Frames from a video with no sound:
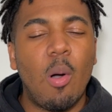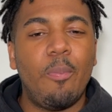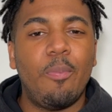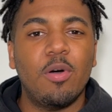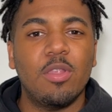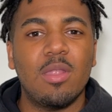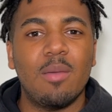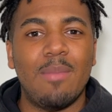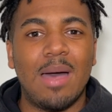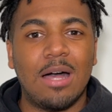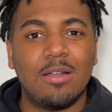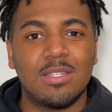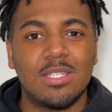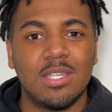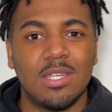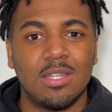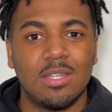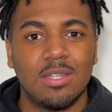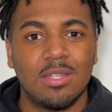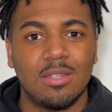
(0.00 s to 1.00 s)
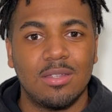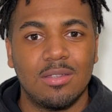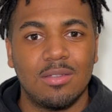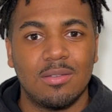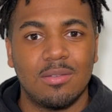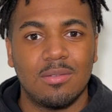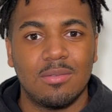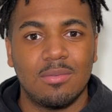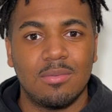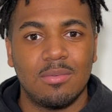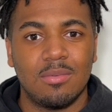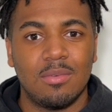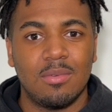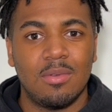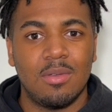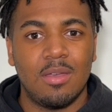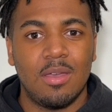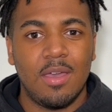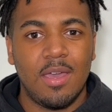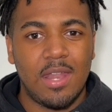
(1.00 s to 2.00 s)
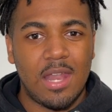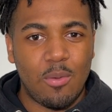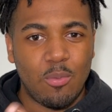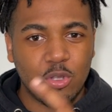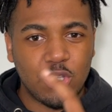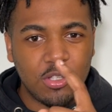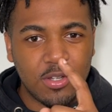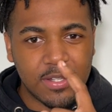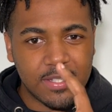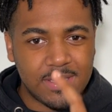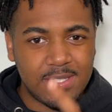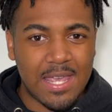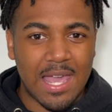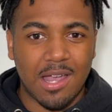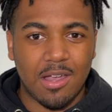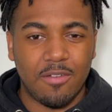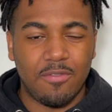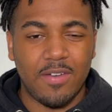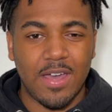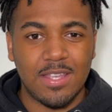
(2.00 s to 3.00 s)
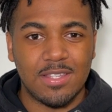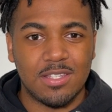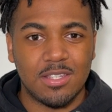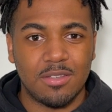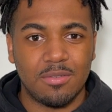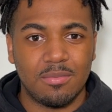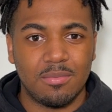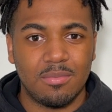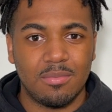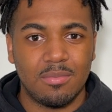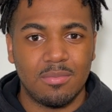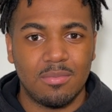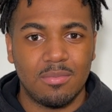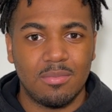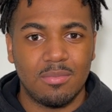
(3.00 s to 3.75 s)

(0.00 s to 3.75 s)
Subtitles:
Go up on the mountain, and I want you to sacrifice him.